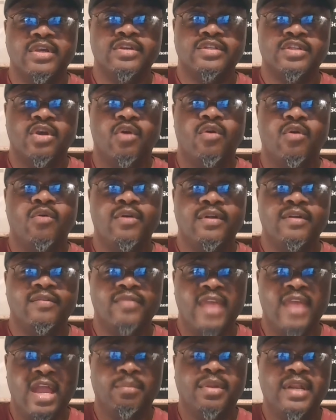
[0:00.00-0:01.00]
So
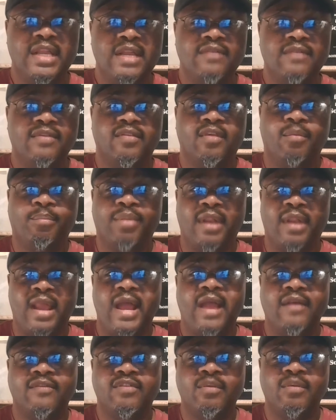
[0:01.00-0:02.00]
they believe this
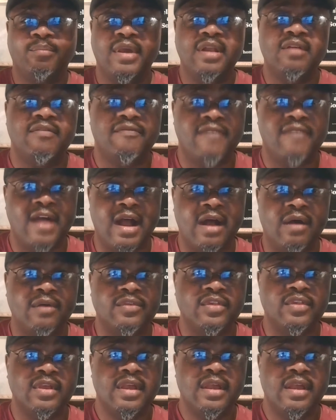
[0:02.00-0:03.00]
applies to pedophiles.
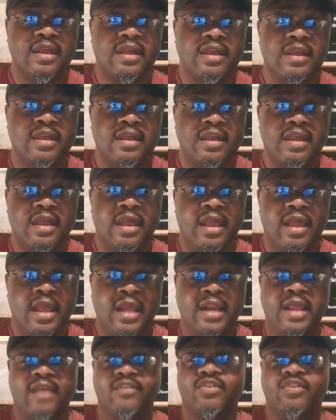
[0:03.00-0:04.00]

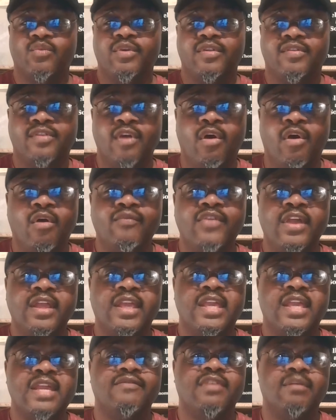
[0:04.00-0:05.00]
And as a result, they
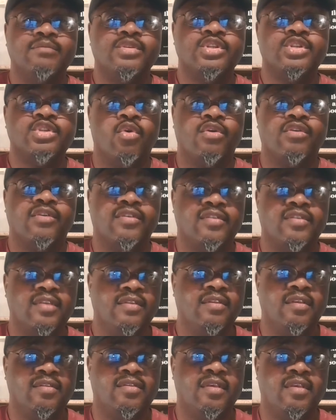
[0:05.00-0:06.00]
give them shorter
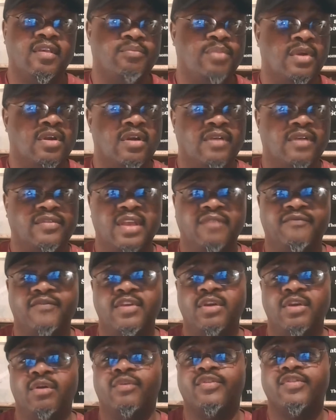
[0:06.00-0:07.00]
sentences because they
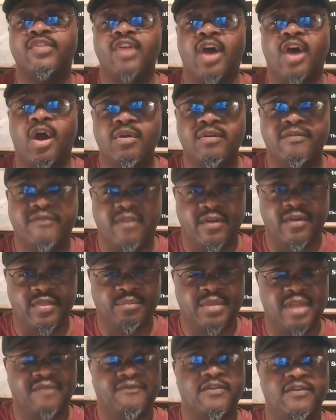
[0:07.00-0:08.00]
feel sorry for
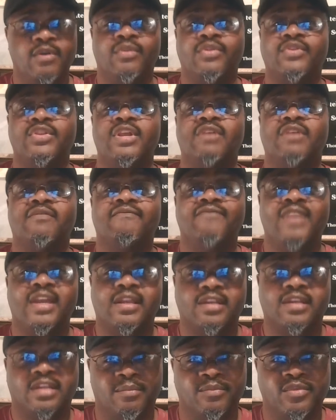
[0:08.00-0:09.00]
them. They feel that they're
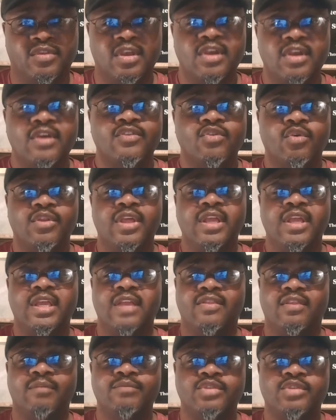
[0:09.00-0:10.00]
victims, so they
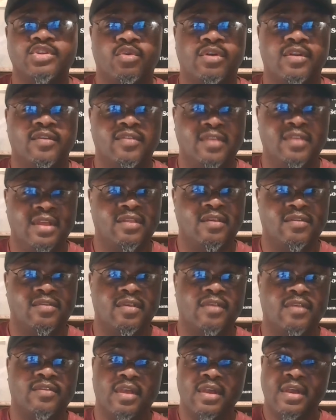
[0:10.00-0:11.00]
get them shorter
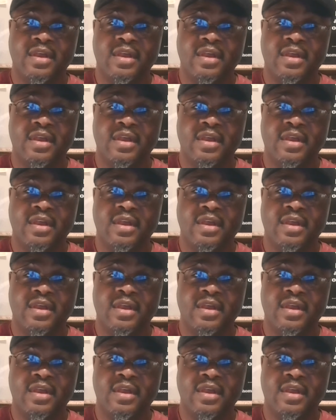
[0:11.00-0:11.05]
sentences.